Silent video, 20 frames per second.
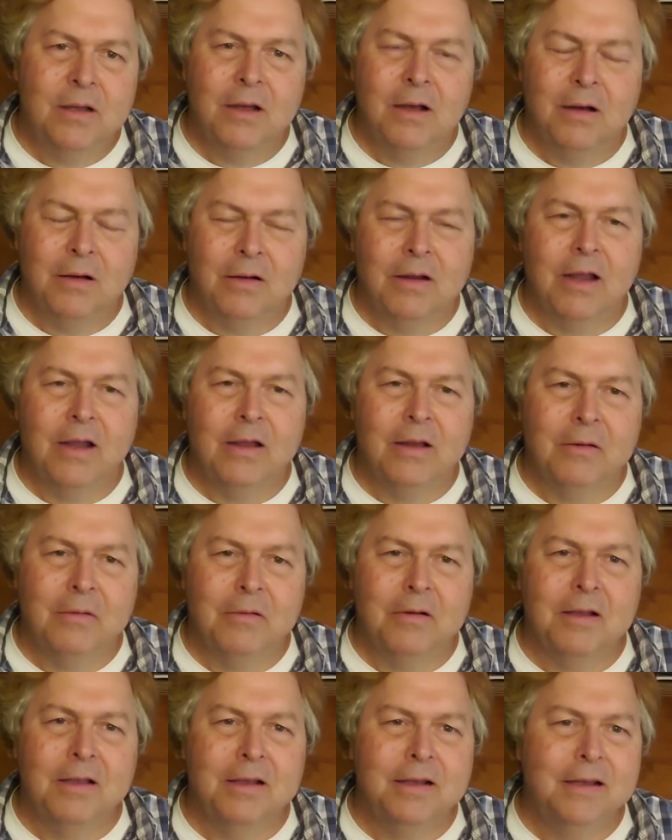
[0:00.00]
Okay, you
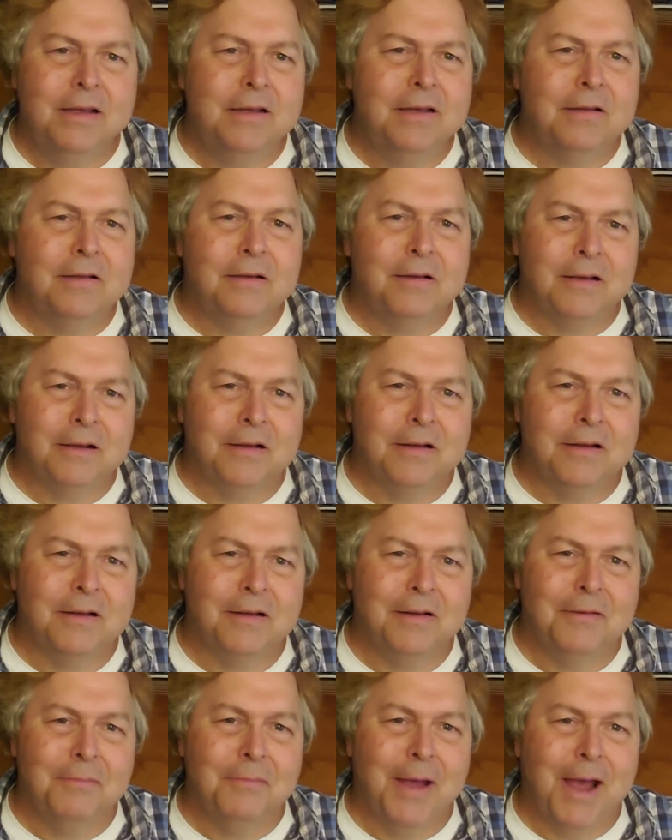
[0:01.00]
really need to look at a
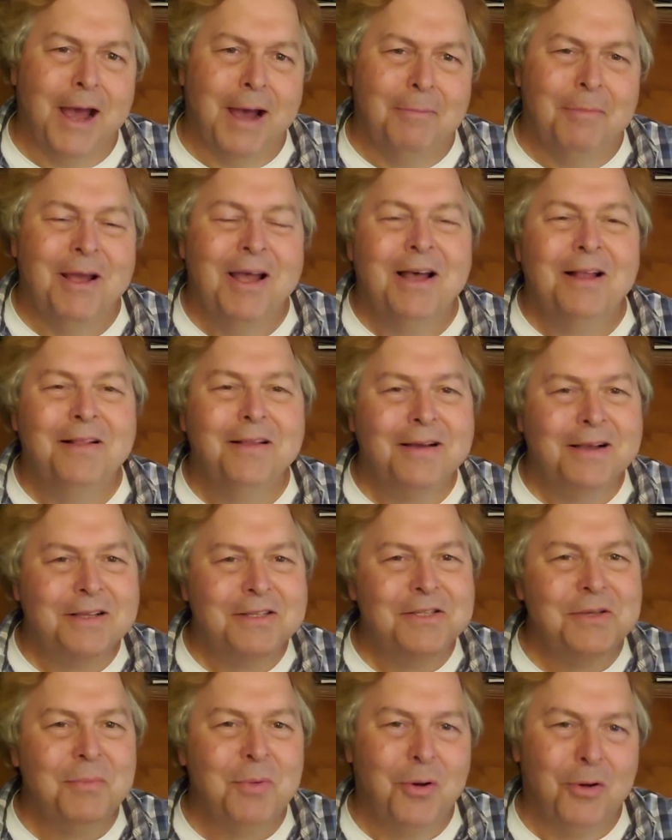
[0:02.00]
good map. Look at
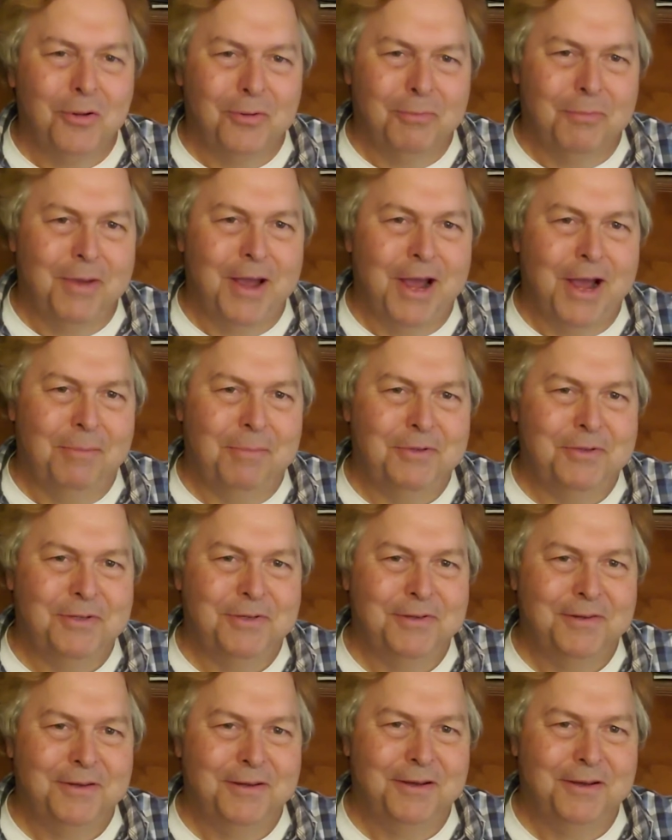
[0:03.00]
some old maps.